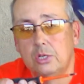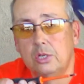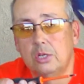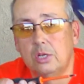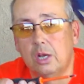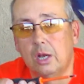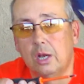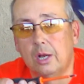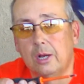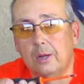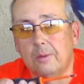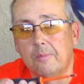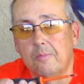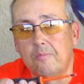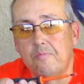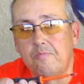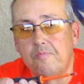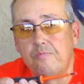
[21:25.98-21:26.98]

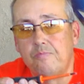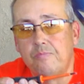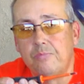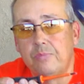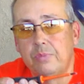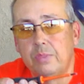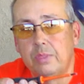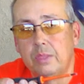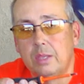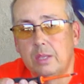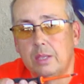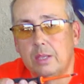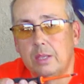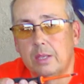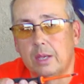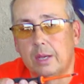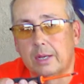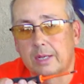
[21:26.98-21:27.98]

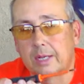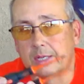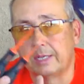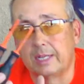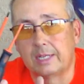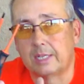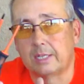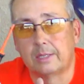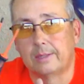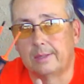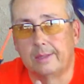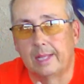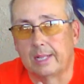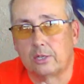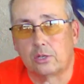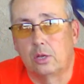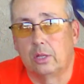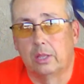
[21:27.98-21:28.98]
because
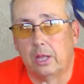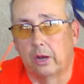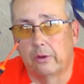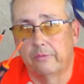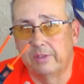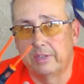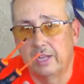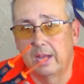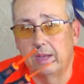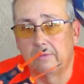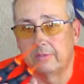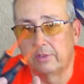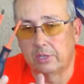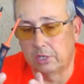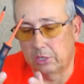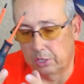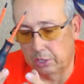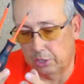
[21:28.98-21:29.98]
that's all the RVs have, is
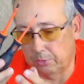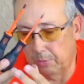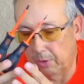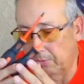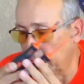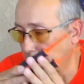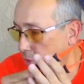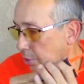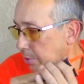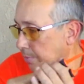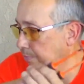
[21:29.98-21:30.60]
just the small ones.